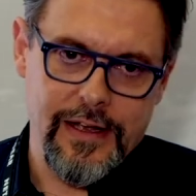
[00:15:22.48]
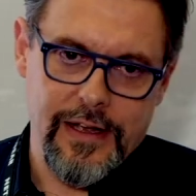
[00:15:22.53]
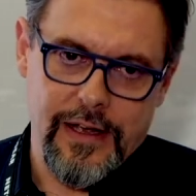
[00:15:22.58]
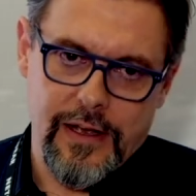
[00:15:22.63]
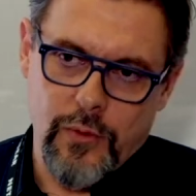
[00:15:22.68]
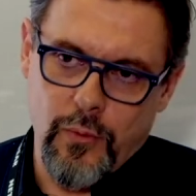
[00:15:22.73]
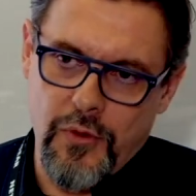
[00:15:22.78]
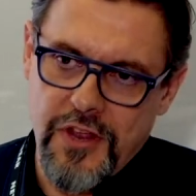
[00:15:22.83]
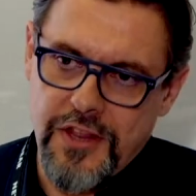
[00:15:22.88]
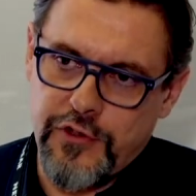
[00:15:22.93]

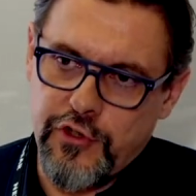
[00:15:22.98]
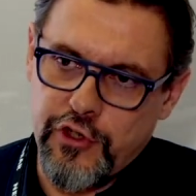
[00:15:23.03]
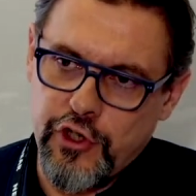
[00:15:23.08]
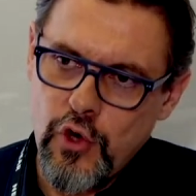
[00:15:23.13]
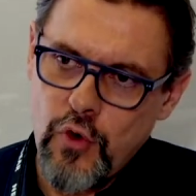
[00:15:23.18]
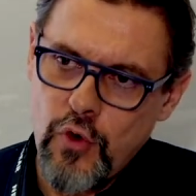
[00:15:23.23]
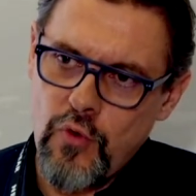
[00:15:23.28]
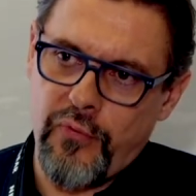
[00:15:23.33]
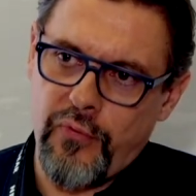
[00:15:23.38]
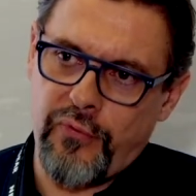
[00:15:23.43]
With
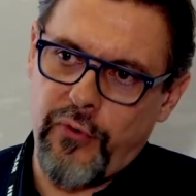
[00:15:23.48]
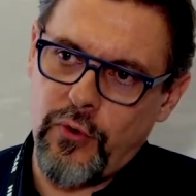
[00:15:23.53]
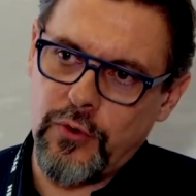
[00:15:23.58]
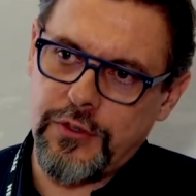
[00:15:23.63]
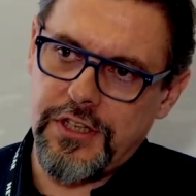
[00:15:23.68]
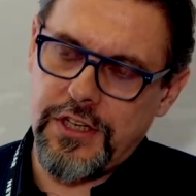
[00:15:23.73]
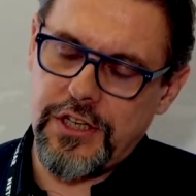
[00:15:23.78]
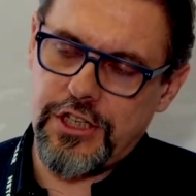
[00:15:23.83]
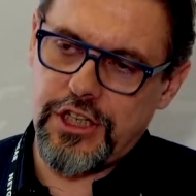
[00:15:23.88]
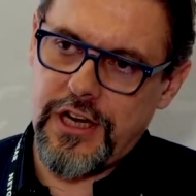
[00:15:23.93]
two
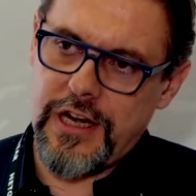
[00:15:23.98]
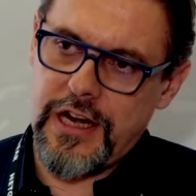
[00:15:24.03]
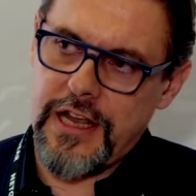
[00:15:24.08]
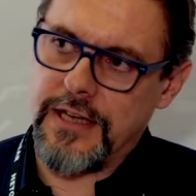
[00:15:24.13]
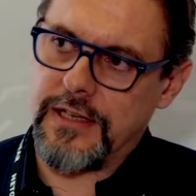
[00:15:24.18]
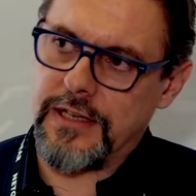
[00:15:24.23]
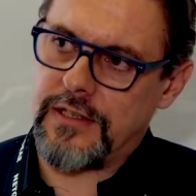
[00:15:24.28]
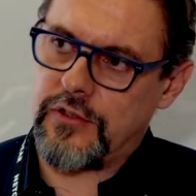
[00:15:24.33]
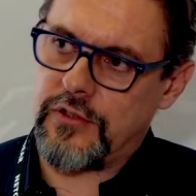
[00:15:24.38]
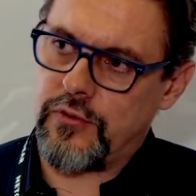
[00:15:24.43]
40G
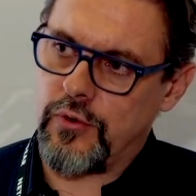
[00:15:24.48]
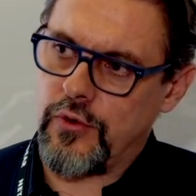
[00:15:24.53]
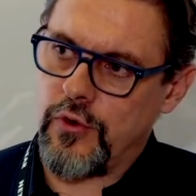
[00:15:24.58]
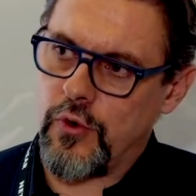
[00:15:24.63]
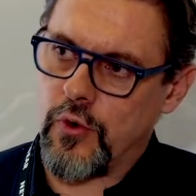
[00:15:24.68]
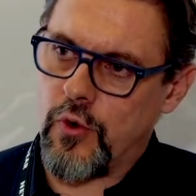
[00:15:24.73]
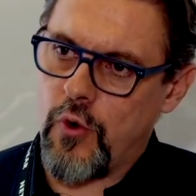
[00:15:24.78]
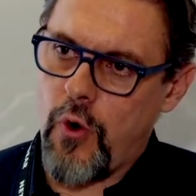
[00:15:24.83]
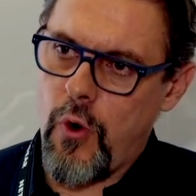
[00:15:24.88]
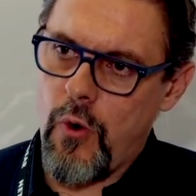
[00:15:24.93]
links to
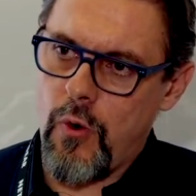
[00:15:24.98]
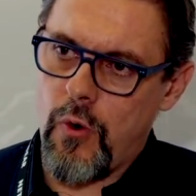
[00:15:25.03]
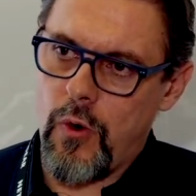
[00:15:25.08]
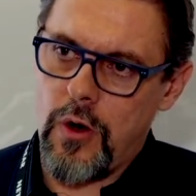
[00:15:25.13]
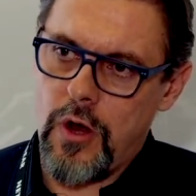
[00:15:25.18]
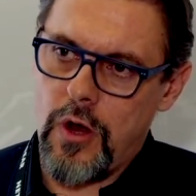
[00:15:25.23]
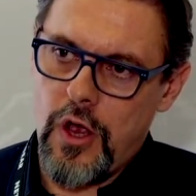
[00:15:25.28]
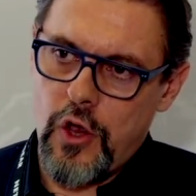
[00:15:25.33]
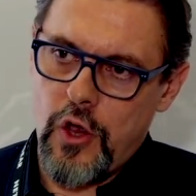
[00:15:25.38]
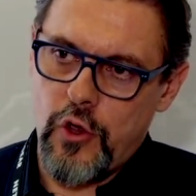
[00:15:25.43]
your
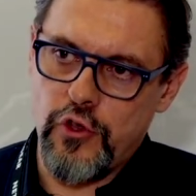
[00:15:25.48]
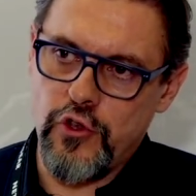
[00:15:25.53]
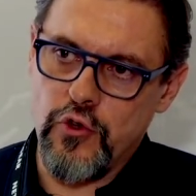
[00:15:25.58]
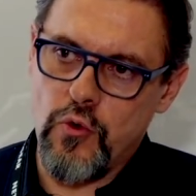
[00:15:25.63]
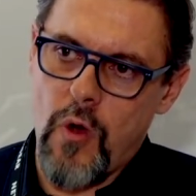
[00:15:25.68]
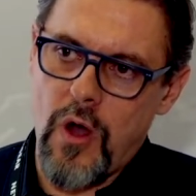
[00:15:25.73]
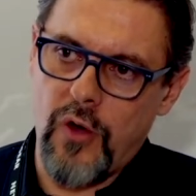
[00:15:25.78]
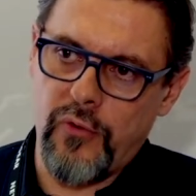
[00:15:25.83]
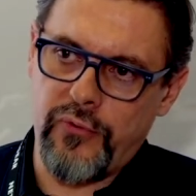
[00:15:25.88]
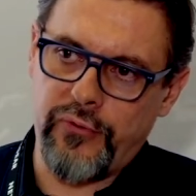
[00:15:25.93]
core,
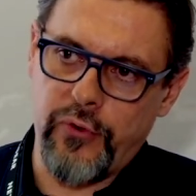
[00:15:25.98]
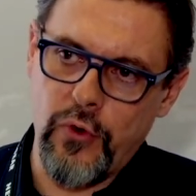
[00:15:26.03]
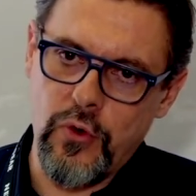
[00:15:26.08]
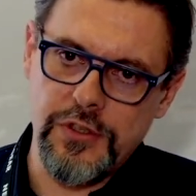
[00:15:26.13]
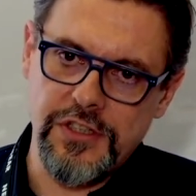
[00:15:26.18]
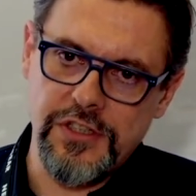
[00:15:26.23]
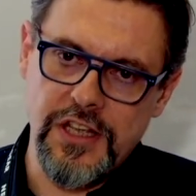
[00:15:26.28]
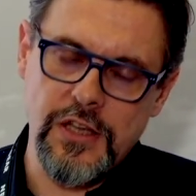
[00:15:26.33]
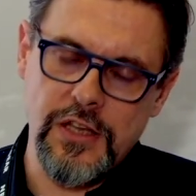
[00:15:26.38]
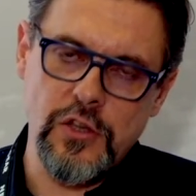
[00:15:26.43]
you are
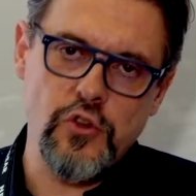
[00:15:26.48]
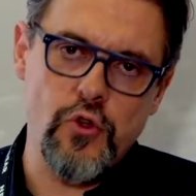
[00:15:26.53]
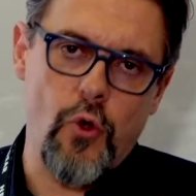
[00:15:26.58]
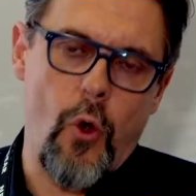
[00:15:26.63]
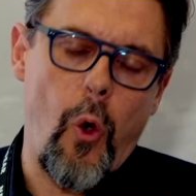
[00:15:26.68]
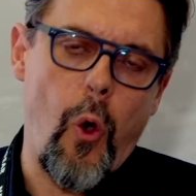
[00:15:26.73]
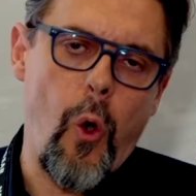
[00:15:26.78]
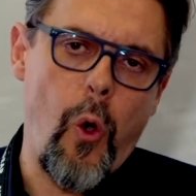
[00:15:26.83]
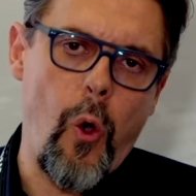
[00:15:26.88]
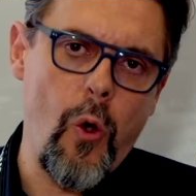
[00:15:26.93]
flooding,
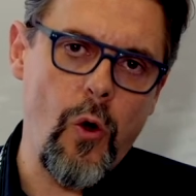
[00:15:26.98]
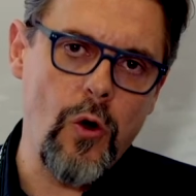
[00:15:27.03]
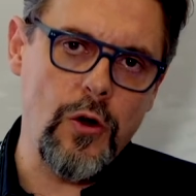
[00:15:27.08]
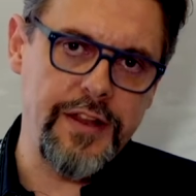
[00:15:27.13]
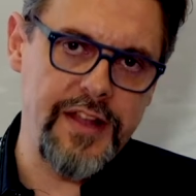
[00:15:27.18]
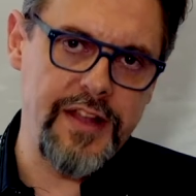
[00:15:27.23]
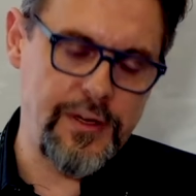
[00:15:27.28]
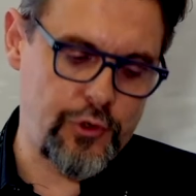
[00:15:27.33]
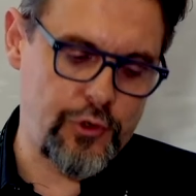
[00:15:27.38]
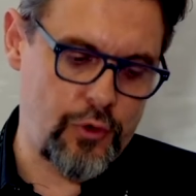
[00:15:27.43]
your whole
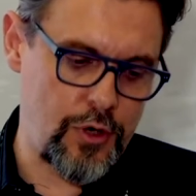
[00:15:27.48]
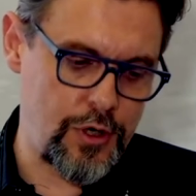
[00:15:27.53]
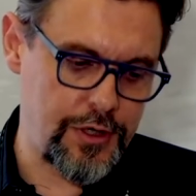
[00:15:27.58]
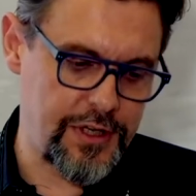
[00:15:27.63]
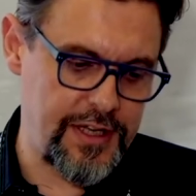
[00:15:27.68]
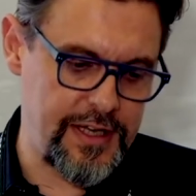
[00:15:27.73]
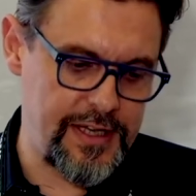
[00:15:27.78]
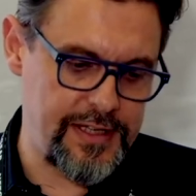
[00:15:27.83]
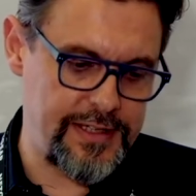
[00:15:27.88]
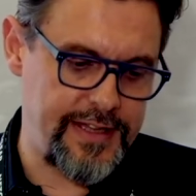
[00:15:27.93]
network
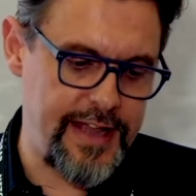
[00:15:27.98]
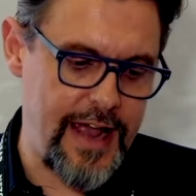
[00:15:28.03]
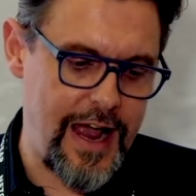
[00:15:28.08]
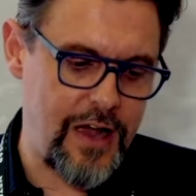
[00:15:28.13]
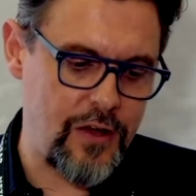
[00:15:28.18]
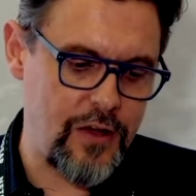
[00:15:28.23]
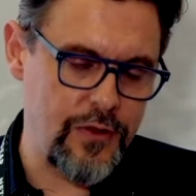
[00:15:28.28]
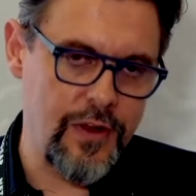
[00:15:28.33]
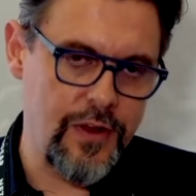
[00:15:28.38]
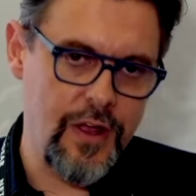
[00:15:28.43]
is
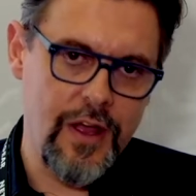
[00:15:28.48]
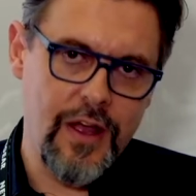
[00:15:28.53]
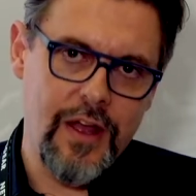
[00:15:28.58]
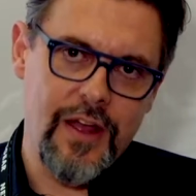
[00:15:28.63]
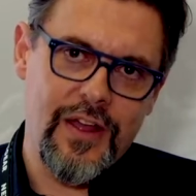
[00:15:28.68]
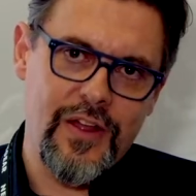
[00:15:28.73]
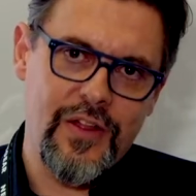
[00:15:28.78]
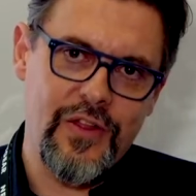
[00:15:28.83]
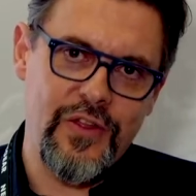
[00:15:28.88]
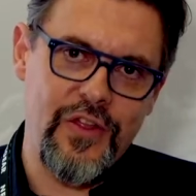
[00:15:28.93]
down,
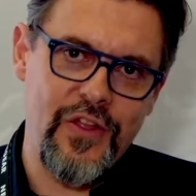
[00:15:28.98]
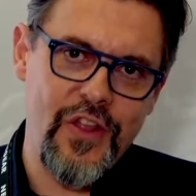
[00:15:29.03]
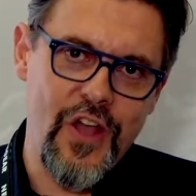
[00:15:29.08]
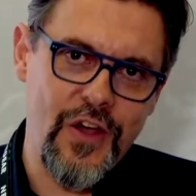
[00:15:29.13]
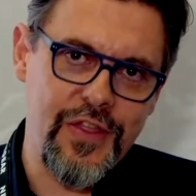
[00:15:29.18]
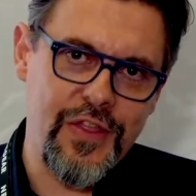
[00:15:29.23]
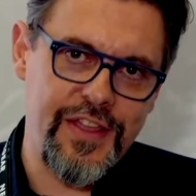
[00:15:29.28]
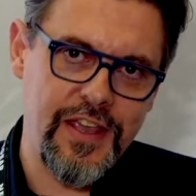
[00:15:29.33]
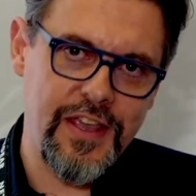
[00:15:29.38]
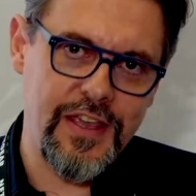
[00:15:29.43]

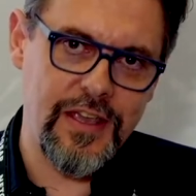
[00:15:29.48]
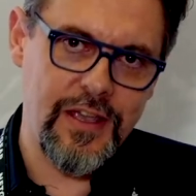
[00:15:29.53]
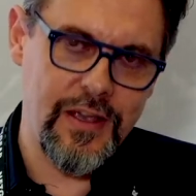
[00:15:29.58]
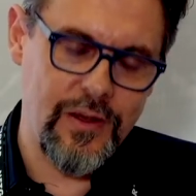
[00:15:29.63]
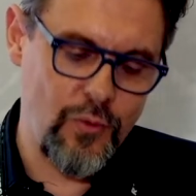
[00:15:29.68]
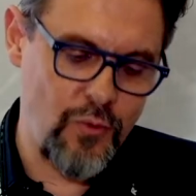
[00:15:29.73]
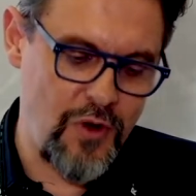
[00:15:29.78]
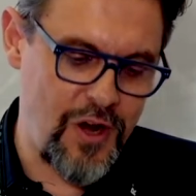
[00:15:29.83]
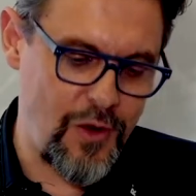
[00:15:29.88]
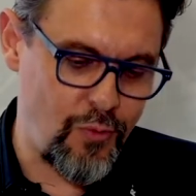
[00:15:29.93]
nothing
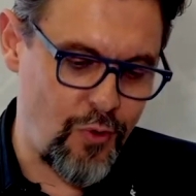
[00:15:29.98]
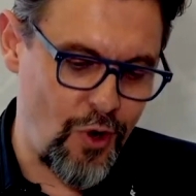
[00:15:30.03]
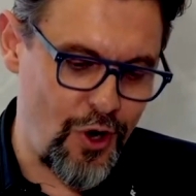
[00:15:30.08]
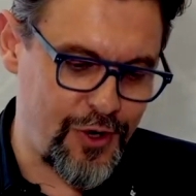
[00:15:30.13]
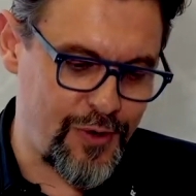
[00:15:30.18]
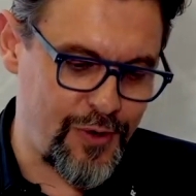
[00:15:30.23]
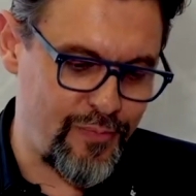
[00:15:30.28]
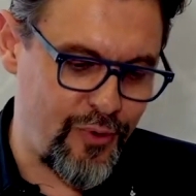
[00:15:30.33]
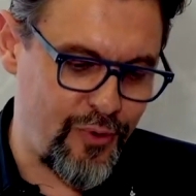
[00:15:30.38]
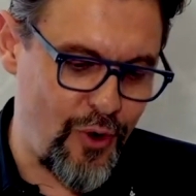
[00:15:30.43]
will
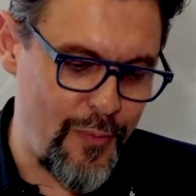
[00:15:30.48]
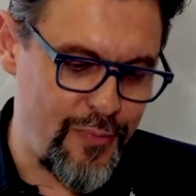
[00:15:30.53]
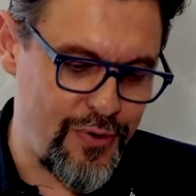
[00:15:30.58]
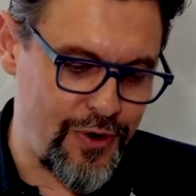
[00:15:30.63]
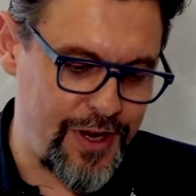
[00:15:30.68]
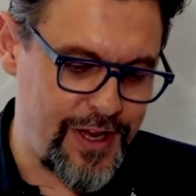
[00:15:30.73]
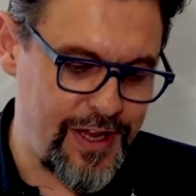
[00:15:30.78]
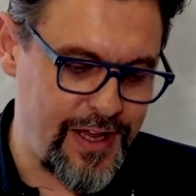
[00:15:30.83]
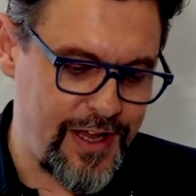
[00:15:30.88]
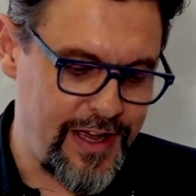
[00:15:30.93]
work
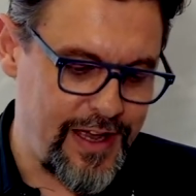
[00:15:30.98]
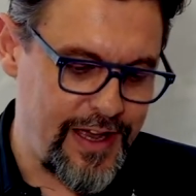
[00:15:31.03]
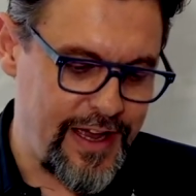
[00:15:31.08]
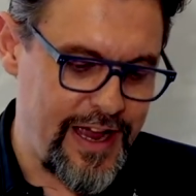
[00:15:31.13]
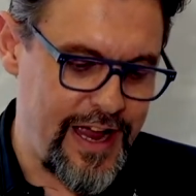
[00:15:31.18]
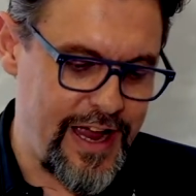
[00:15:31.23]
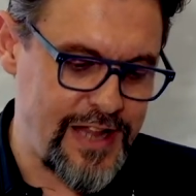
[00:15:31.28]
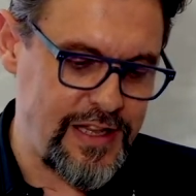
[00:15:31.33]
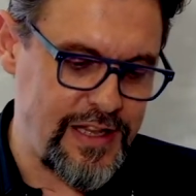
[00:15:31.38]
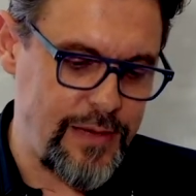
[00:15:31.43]
properly
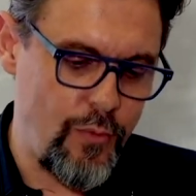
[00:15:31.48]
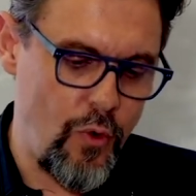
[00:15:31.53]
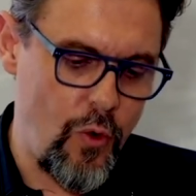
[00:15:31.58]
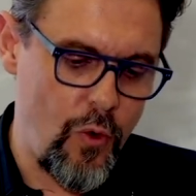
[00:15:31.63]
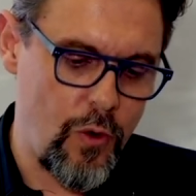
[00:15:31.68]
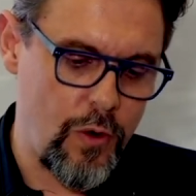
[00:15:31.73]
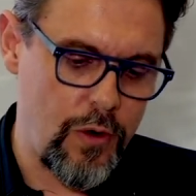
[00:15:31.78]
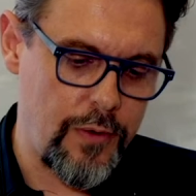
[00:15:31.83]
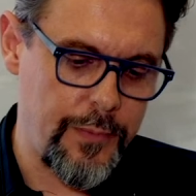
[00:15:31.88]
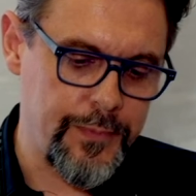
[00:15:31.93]

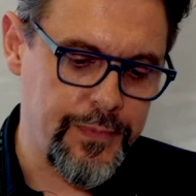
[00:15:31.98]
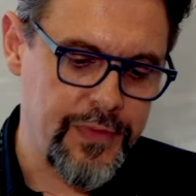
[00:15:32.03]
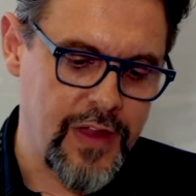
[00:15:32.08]
anymore.